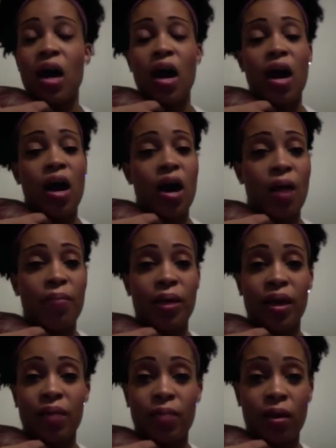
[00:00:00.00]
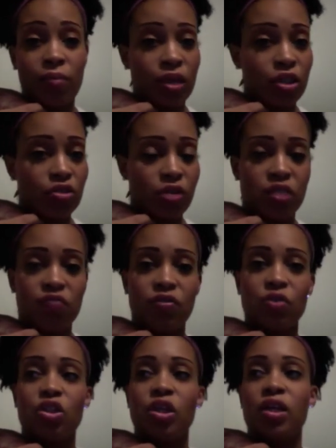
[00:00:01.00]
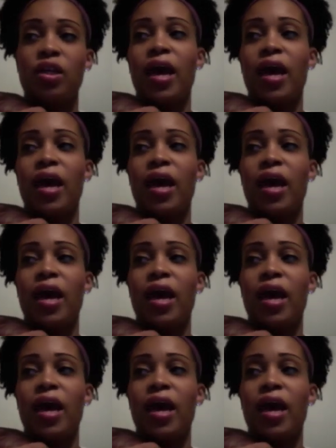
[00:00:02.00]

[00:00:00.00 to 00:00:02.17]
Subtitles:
and give me a blood transfusion.